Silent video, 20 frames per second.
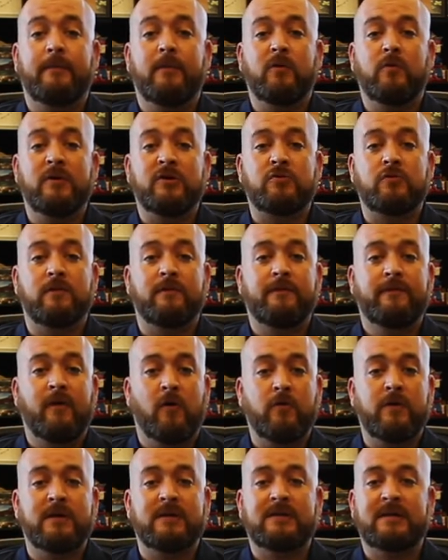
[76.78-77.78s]
which will
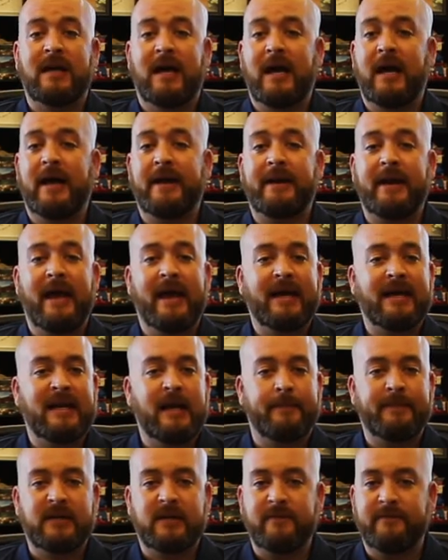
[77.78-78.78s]
focus on
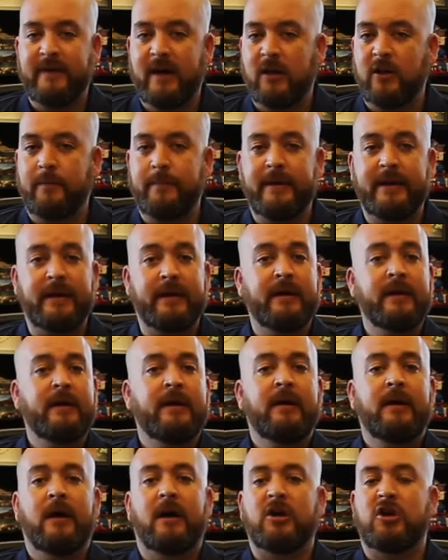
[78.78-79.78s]
economic development,
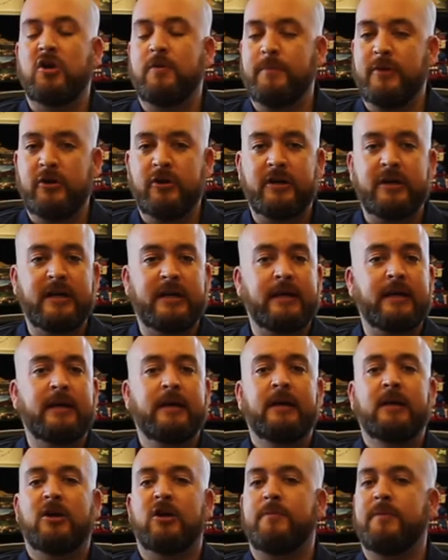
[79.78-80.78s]
community
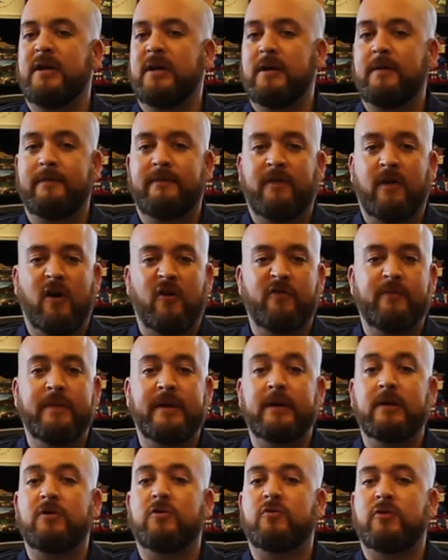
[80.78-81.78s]

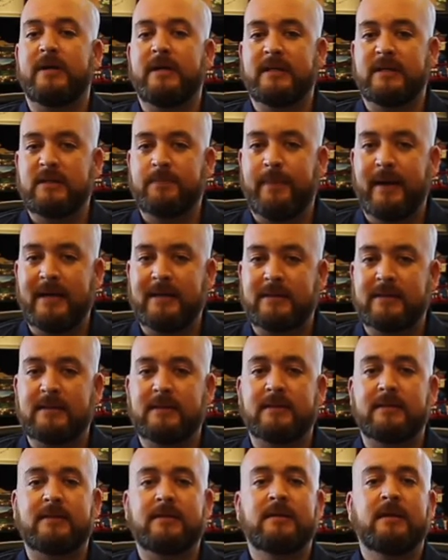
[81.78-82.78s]
involvement, green
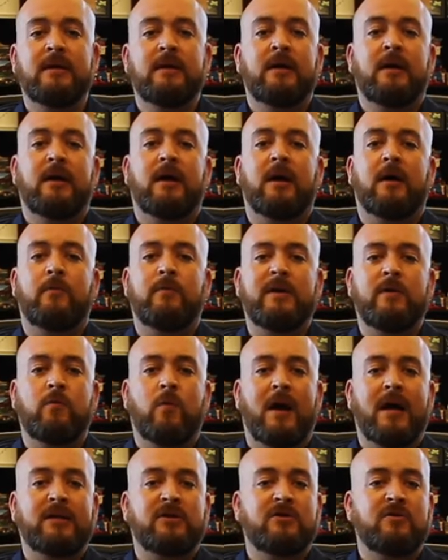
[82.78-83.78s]
spaces. We
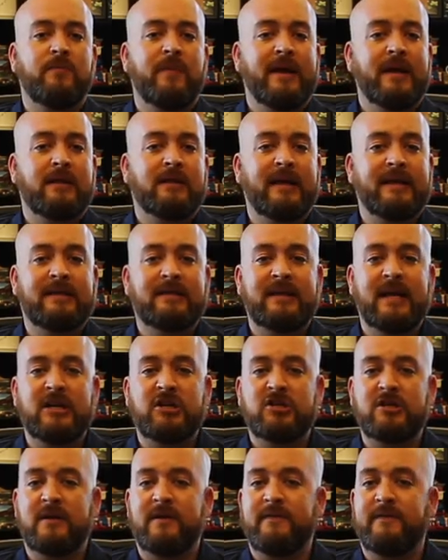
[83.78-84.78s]
want to make Lake
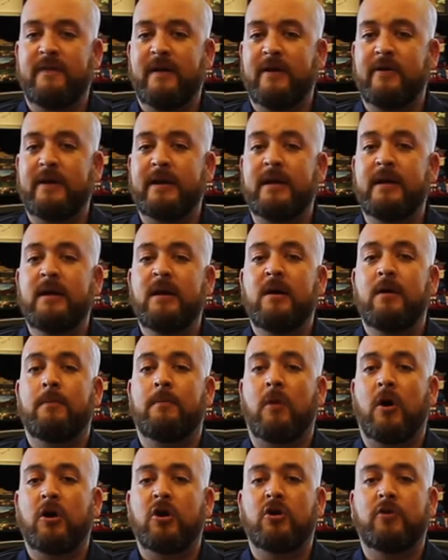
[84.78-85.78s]
Station a very
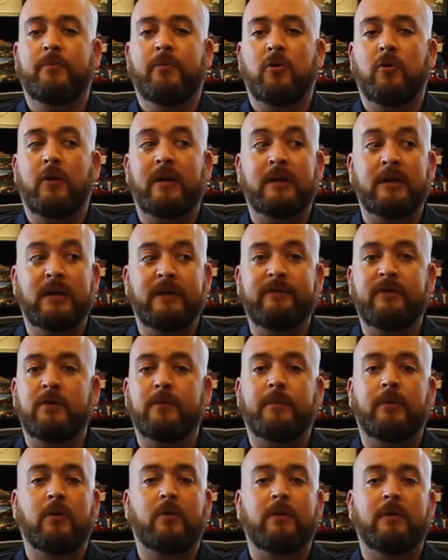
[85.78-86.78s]
marketable and
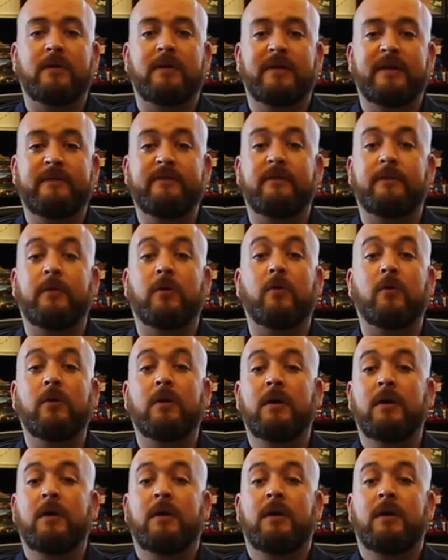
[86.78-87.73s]
livable